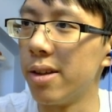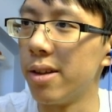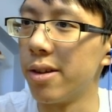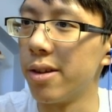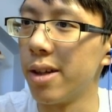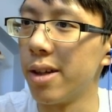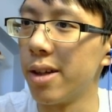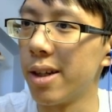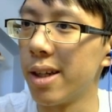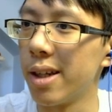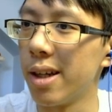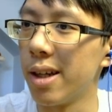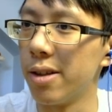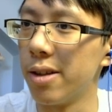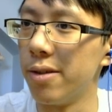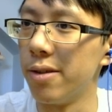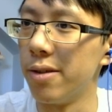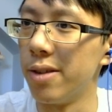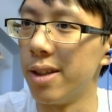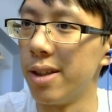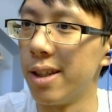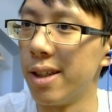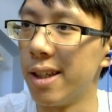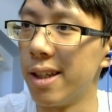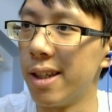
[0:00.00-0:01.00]
they're not out
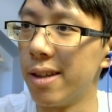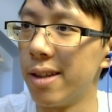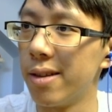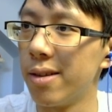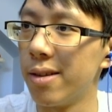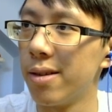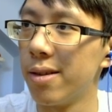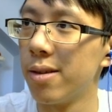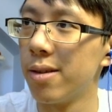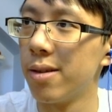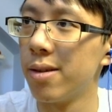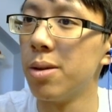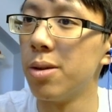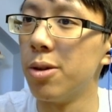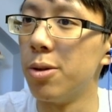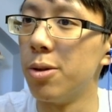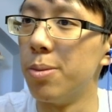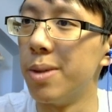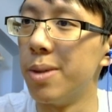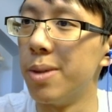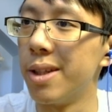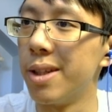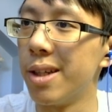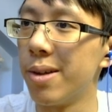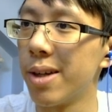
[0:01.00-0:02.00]
of it yet. Oh,
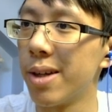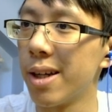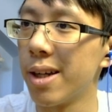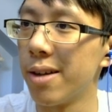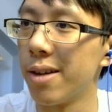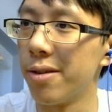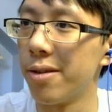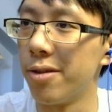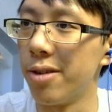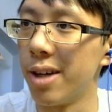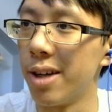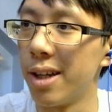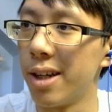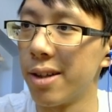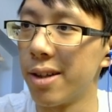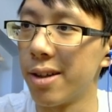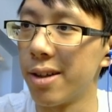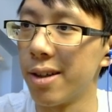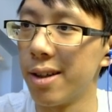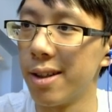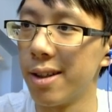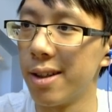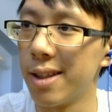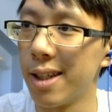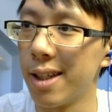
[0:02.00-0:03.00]
but now I have Grand
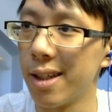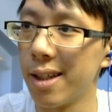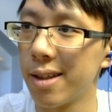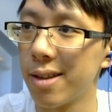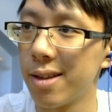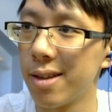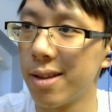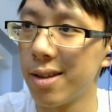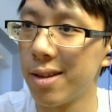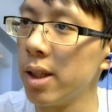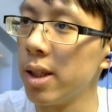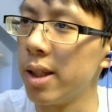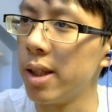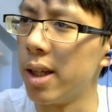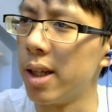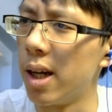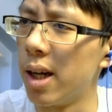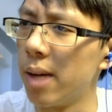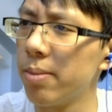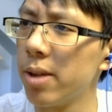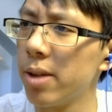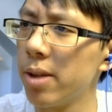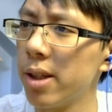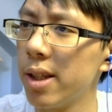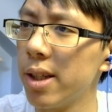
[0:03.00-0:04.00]
Architect. Yeah,
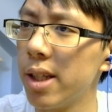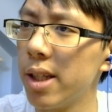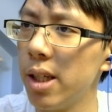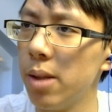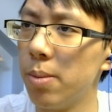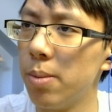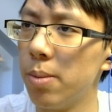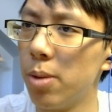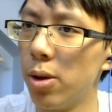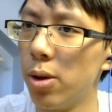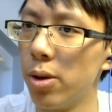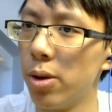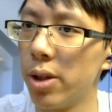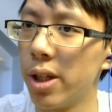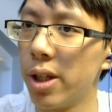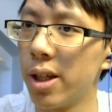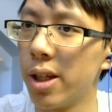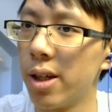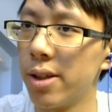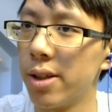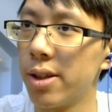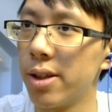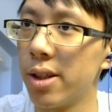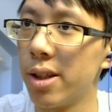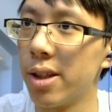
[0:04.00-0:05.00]
I'm gonna keep holding
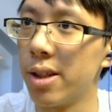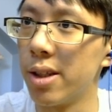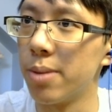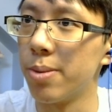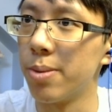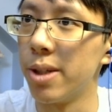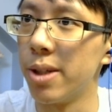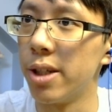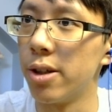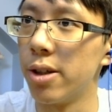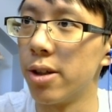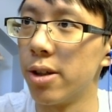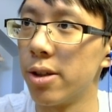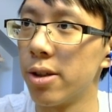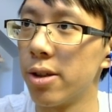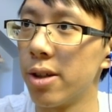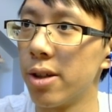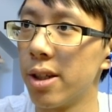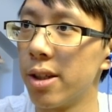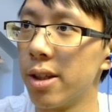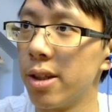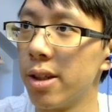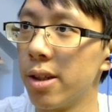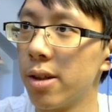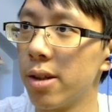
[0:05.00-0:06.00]
on to this Precursor,
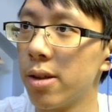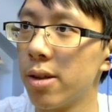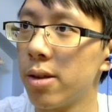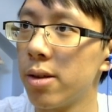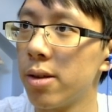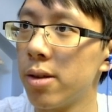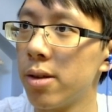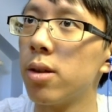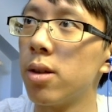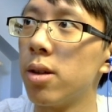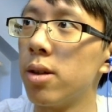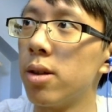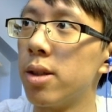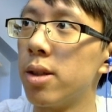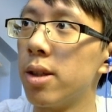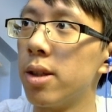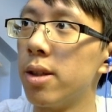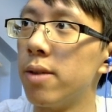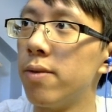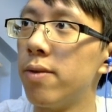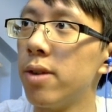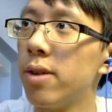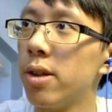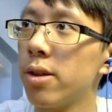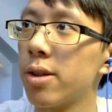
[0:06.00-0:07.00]
I think, because
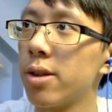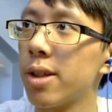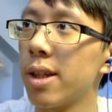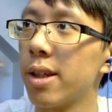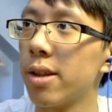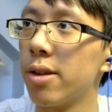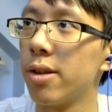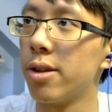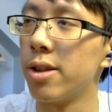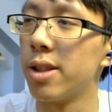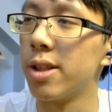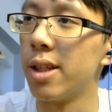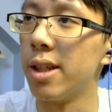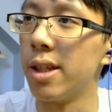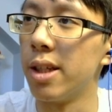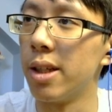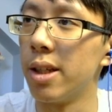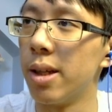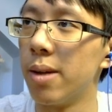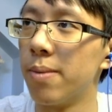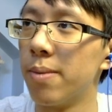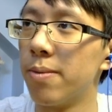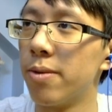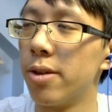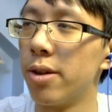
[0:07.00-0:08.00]
it feels like they're
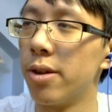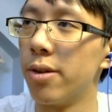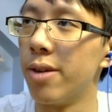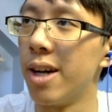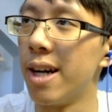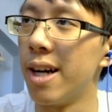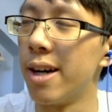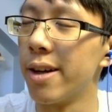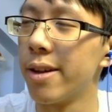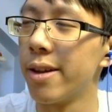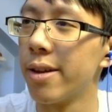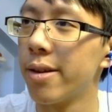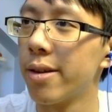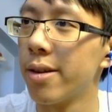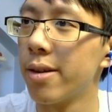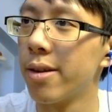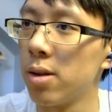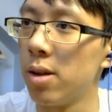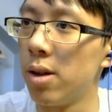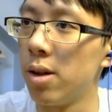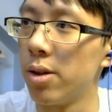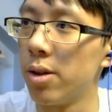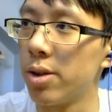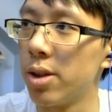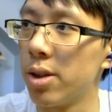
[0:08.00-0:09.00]
setting up for Wrath.
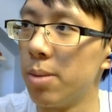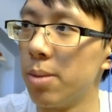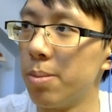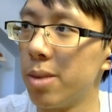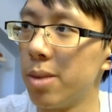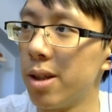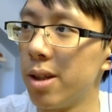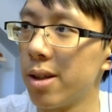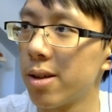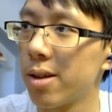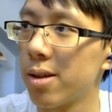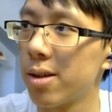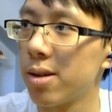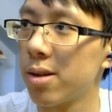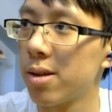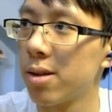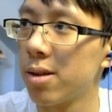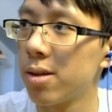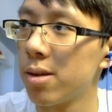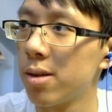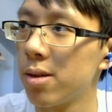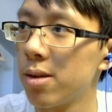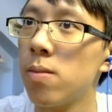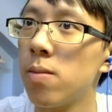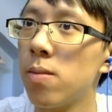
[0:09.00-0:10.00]
All chump blocks.
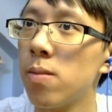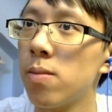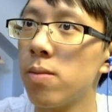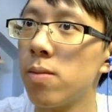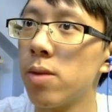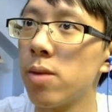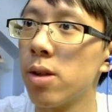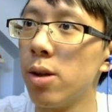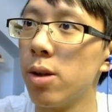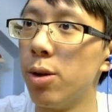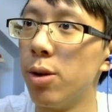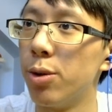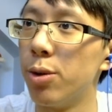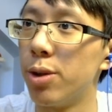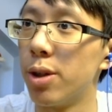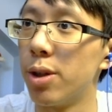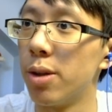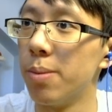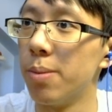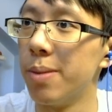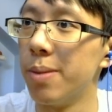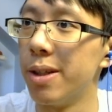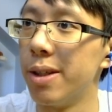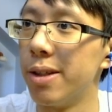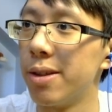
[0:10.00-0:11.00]
Oh,
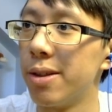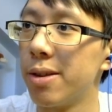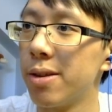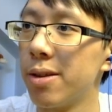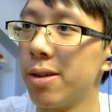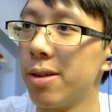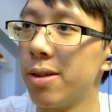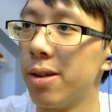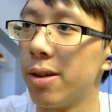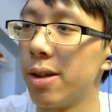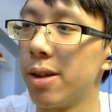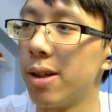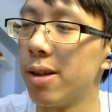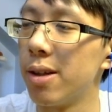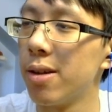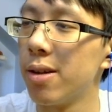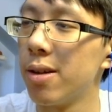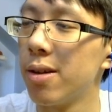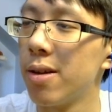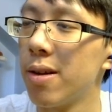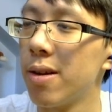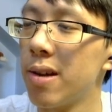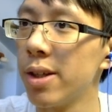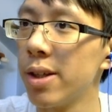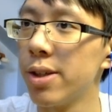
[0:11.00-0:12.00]
Terminus. Okay,
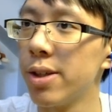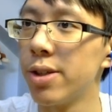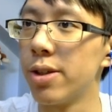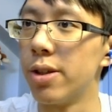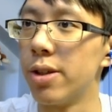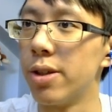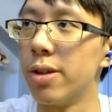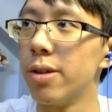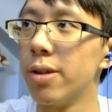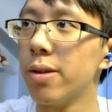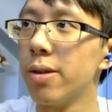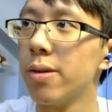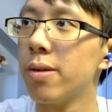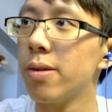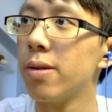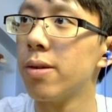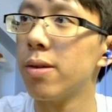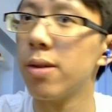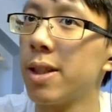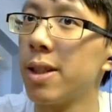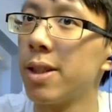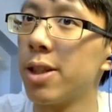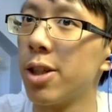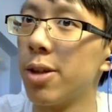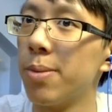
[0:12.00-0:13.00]
sure.
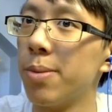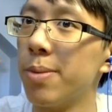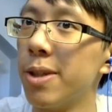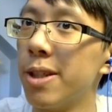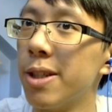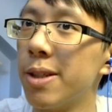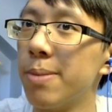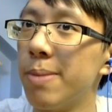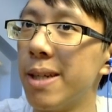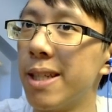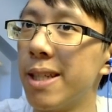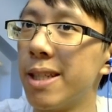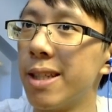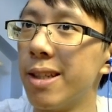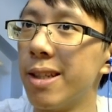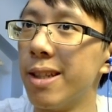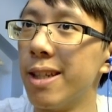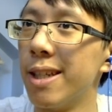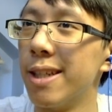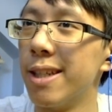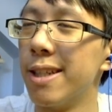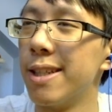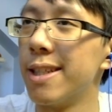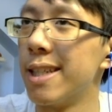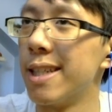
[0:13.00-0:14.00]
Terminus makes a
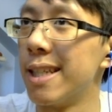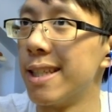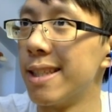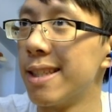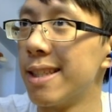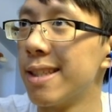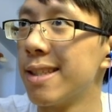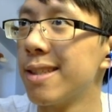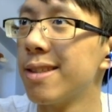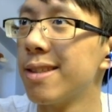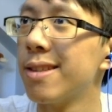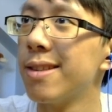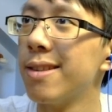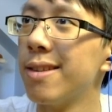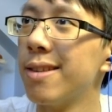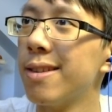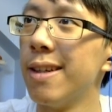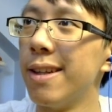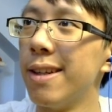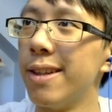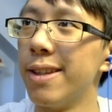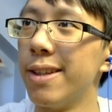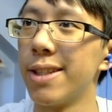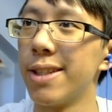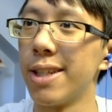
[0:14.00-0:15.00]
lot of sense
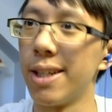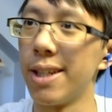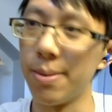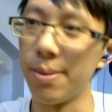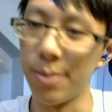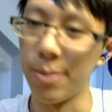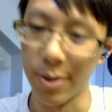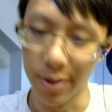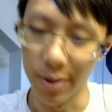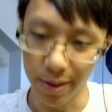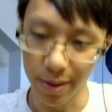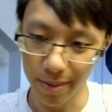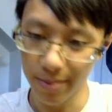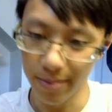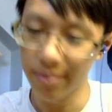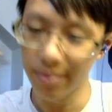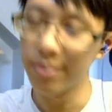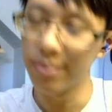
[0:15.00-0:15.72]
in the sideboard.